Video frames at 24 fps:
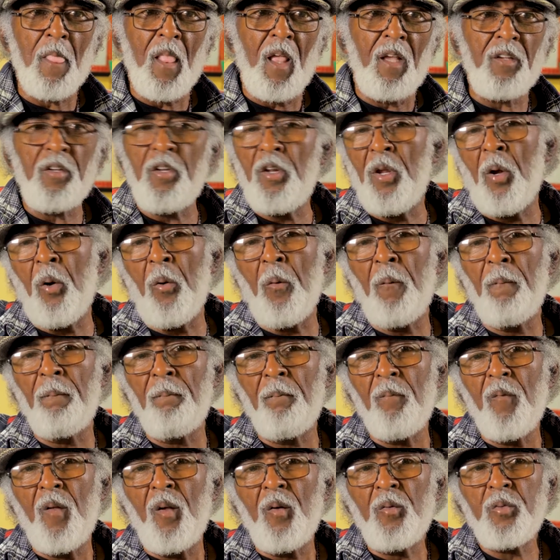You know,
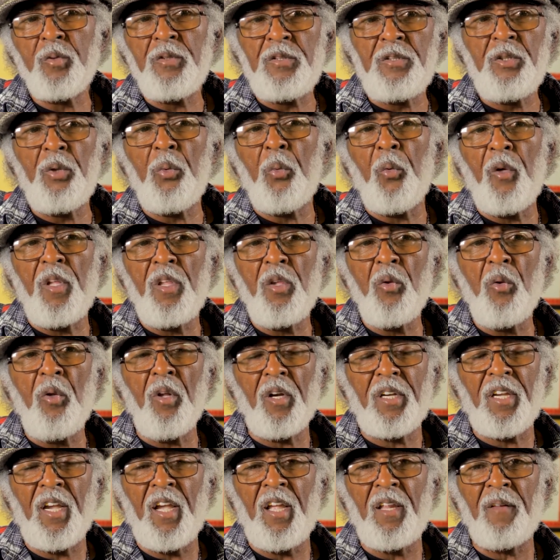when you
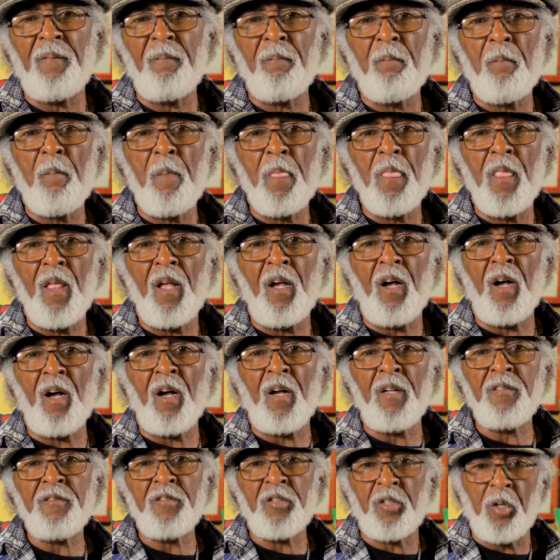look at
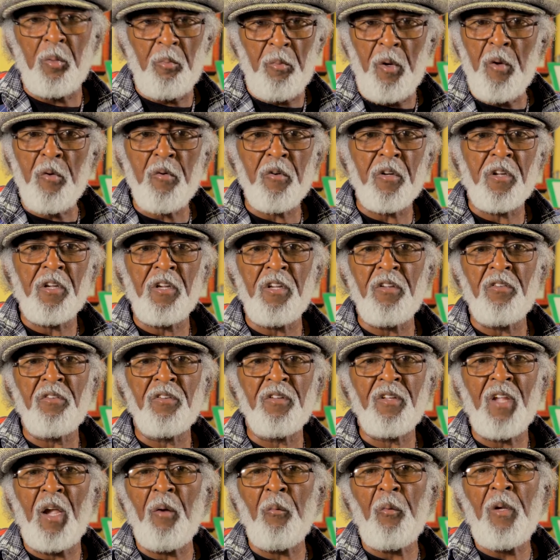the communities
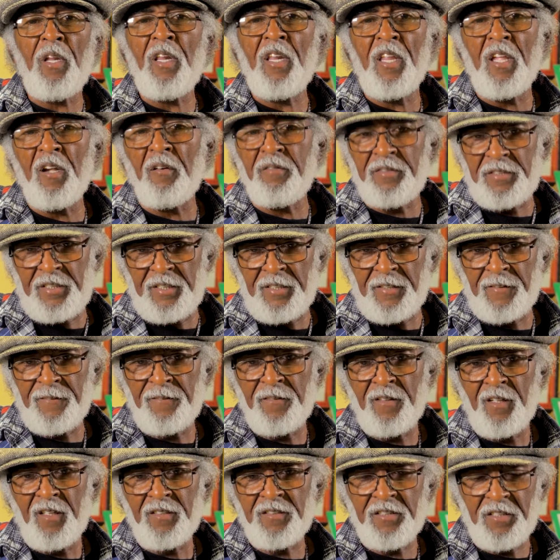that we live in
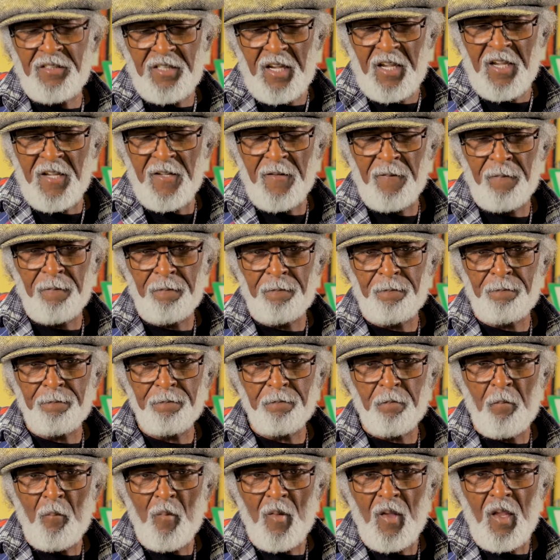today,
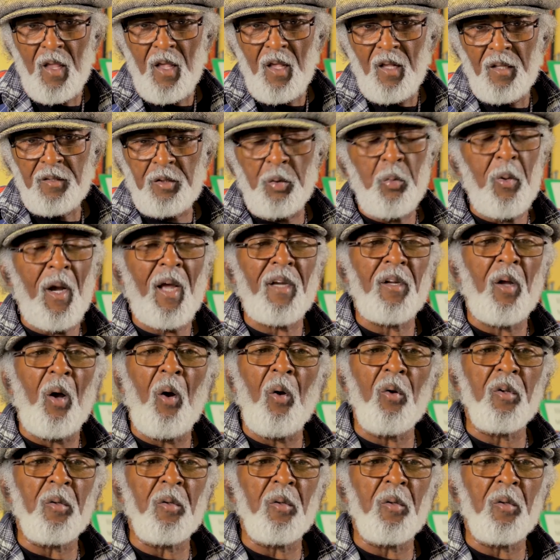throughout all